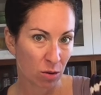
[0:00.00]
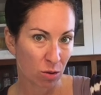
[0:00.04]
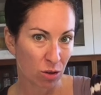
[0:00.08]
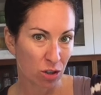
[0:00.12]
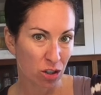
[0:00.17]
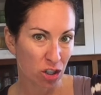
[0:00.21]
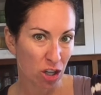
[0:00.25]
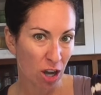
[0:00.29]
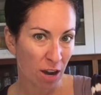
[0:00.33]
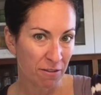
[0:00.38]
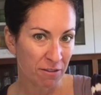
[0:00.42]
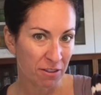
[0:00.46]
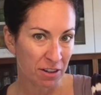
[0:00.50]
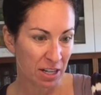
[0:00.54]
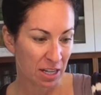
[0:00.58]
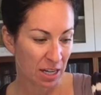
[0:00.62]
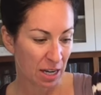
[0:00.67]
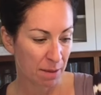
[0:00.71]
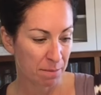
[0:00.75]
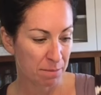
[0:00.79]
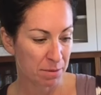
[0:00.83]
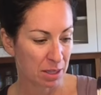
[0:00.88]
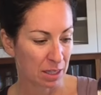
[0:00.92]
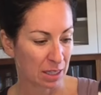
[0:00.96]
softening
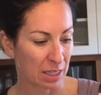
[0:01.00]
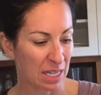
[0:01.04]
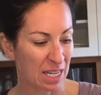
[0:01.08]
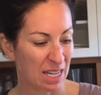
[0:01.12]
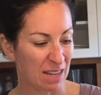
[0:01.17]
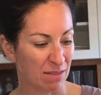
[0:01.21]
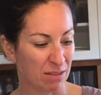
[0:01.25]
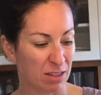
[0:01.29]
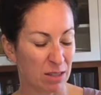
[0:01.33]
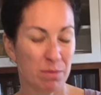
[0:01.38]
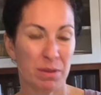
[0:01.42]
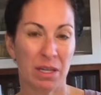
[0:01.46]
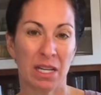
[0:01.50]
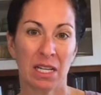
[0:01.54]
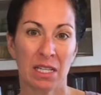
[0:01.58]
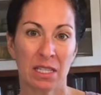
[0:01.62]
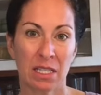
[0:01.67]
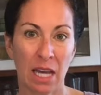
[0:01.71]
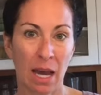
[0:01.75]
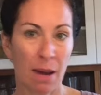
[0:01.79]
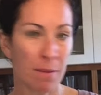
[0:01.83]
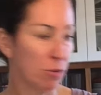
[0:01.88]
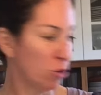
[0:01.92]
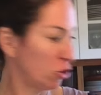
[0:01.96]
up the leaves because
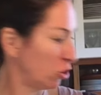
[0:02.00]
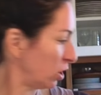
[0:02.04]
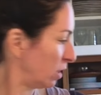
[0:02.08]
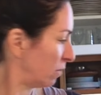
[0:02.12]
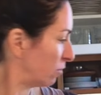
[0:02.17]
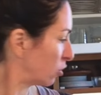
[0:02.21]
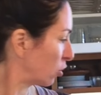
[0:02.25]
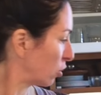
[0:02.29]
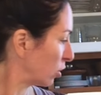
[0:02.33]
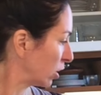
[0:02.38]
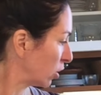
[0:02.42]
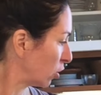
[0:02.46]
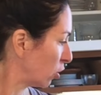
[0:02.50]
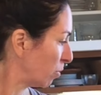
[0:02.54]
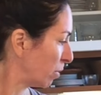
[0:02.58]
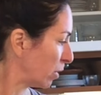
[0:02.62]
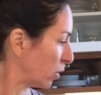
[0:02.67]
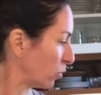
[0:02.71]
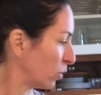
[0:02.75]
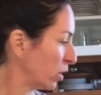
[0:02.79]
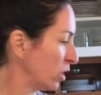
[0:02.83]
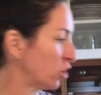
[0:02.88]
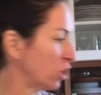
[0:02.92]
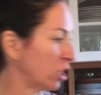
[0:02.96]
cabbage leaves are a little
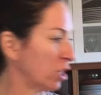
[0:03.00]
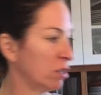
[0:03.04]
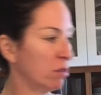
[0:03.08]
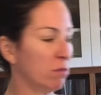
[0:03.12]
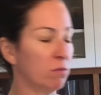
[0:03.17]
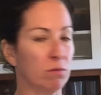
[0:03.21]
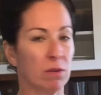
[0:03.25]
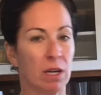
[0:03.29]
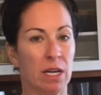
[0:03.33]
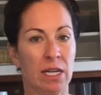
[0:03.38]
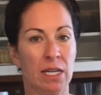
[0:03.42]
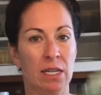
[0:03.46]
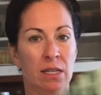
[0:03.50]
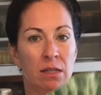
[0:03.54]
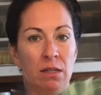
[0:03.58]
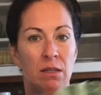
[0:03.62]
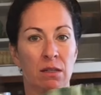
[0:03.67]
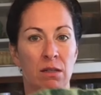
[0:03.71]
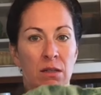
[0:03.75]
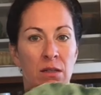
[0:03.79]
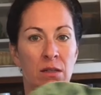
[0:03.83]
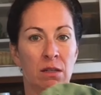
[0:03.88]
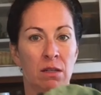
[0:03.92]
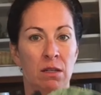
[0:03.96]
bit rigid, right?
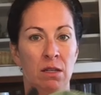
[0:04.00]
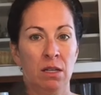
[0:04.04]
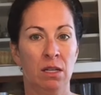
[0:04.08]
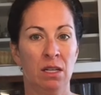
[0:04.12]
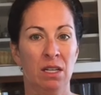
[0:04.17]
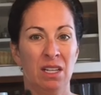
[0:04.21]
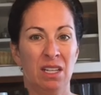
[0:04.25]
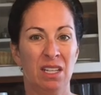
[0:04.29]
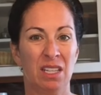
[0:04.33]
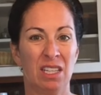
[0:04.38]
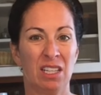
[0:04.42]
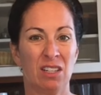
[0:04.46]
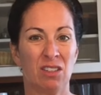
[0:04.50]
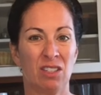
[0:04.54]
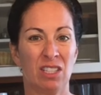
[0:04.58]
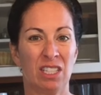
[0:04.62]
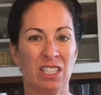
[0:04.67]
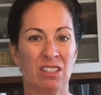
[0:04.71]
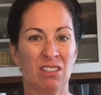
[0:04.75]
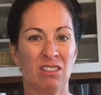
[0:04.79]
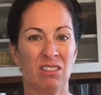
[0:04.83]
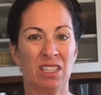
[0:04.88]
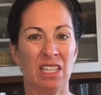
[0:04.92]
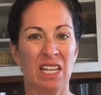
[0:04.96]
They're a
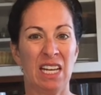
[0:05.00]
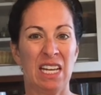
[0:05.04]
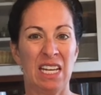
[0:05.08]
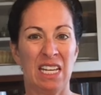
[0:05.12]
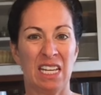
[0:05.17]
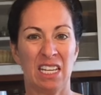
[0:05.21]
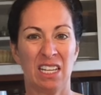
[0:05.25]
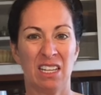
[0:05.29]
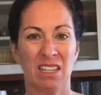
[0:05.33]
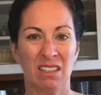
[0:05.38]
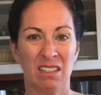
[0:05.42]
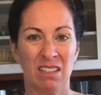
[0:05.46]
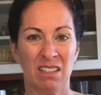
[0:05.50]
little like